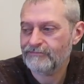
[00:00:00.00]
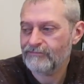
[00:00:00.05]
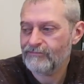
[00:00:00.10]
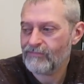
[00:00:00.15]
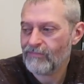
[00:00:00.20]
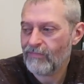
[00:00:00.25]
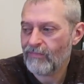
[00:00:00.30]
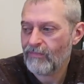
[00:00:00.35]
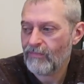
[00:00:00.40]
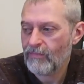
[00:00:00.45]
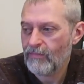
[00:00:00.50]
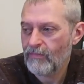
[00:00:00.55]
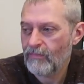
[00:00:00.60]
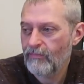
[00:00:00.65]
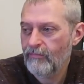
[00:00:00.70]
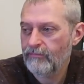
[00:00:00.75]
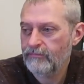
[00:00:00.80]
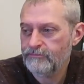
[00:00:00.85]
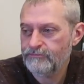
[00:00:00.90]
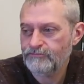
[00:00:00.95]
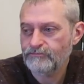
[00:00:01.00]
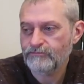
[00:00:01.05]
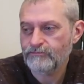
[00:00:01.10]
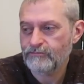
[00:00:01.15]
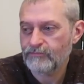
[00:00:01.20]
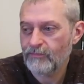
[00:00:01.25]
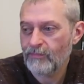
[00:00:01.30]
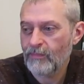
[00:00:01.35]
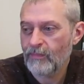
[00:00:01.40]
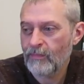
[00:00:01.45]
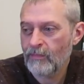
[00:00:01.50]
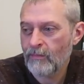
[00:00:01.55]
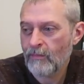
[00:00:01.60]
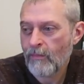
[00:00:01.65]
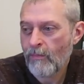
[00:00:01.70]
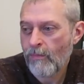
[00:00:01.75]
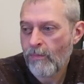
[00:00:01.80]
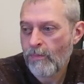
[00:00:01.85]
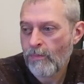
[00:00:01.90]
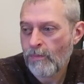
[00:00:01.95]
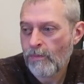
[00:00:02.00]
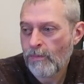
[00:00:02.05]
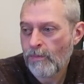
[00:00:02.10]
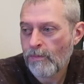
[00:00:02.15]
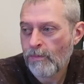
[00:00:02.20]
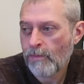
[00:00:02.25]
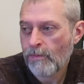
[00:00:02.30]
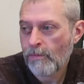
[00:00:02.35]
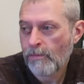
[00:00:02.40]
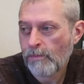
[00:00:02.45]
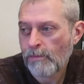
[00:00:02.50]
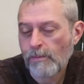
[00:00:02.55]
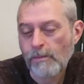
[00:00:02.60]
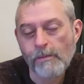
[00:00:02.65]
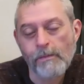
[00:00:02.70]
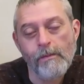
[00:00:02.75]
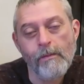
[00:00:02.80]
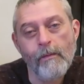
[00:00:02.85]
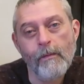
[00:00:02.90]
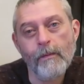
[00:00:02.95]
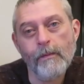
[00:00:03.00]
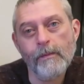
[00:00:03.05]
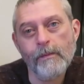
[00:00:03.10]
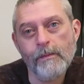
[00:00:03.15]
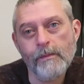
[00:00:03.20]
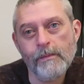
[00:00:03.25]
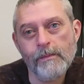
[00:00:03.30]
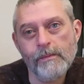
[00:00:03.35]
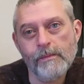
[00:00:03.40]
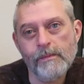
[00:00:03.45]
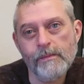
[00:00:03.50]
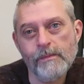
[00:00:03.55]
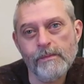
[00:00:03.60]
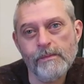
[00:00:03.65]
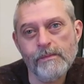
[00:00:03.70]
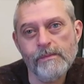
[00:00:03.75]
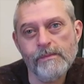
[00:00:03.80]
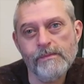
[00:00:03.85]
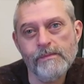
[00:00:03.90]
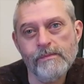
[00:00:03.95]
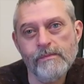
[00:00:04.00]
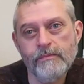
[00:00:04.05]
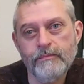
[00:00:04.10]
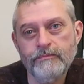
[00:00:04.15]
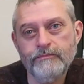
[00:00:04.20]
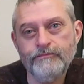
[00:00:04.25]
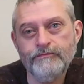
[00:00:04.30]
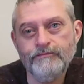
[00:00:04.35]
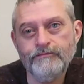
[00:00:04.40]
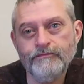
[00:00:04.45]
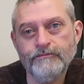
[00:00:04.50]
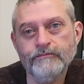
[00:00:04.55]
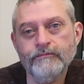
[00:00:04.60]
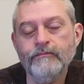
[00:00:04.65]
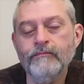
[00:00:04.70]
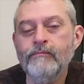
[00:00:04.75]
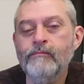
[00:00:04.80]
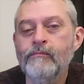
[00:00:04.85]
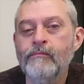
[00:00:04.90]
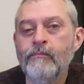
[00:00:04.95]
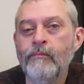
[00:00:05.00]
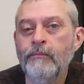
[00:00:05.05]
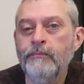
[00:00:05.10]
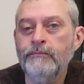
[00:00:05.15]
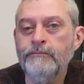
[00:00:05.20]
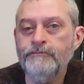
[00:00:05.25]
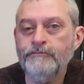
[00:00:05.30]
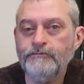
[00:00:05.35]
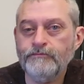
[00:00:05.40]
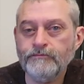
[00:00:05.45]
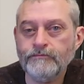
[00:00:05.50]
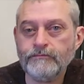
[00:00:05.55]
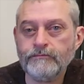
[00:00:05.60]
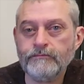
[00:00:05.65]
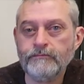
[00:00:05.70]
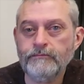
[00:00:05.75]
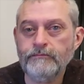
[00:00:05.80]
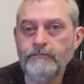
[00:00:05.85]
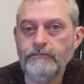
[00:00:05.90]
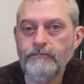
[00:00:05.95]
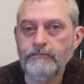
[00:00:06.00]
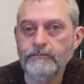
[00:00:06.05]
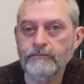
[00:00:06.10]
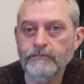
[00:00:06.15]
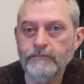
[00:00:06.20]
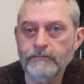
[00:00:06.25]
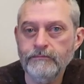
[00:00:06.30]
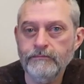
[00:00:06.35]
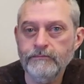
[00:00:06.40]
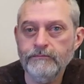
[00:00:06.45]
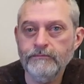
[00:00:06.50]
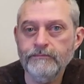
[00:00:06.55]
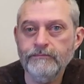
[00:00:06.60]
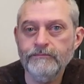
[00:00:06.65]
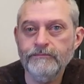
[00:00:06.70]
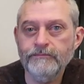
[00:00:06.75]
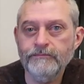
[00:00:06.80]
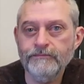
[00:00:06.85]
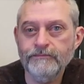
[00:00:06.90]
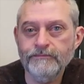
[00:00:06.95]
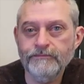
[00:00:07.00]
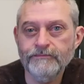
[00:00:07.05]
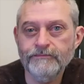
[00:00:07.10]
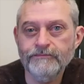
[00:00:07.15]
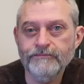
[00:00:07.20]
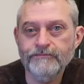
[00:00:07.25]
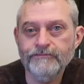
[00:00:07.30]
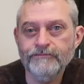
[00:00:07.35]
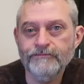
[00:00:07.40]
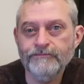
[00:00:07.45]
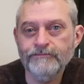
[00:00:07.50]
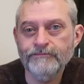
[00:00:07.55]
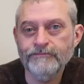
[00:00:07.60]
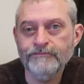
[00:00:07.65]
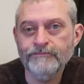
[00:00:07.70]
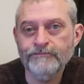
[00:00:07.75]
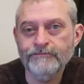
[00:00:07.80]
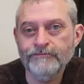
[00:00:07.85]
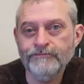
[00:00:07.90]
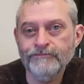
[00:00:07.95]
(silent)